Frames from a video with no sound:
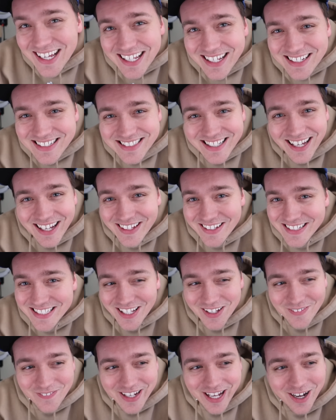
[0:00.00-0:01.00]
he's
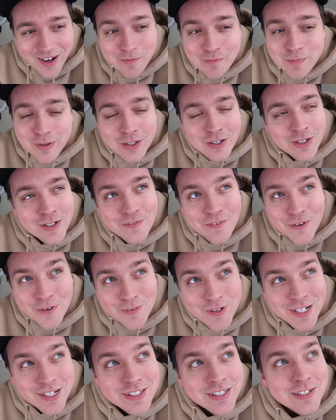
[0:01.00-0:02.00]
telling me how
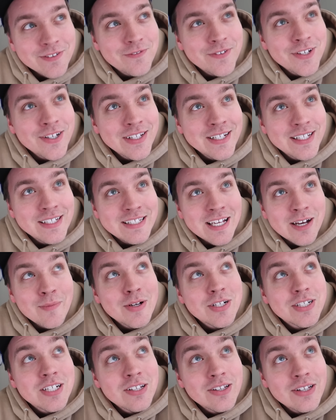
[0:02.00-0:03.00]
beautiful Wrigley Field is, how
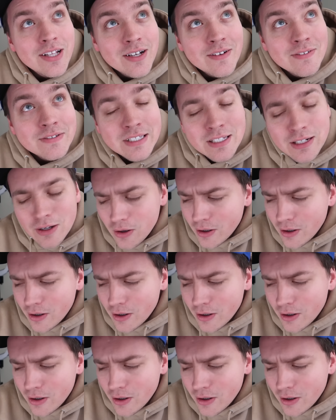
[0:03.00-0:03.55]
much he loves it,